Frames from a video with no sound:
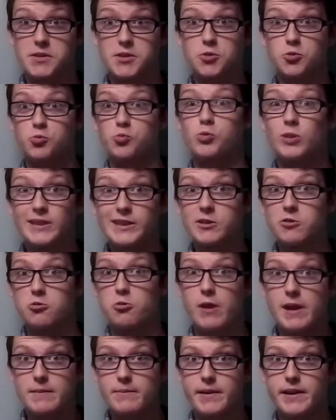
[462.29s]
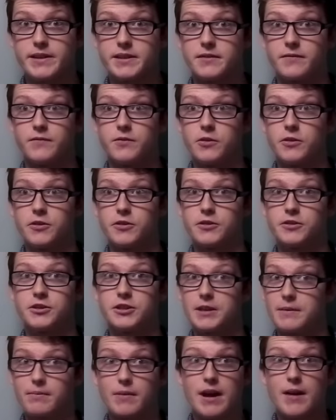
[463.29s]
It's a really great piece of footage,
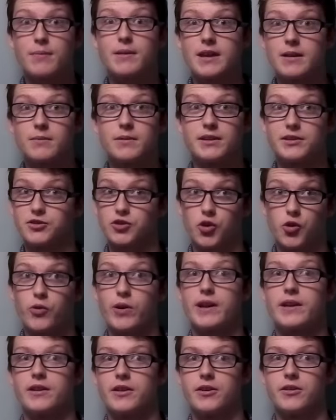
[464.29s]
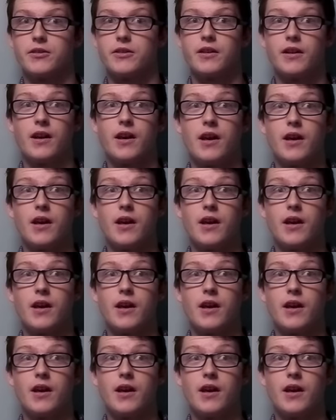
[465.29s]
and Bob Gimlin is a great dude.